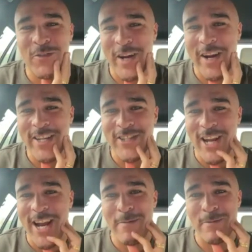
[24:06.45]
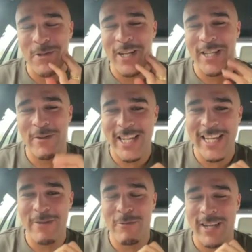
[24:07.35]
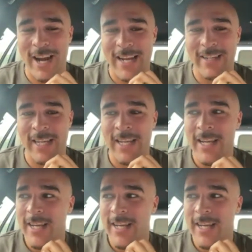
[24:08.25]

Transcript: very sharp as well? They were clean with their handling.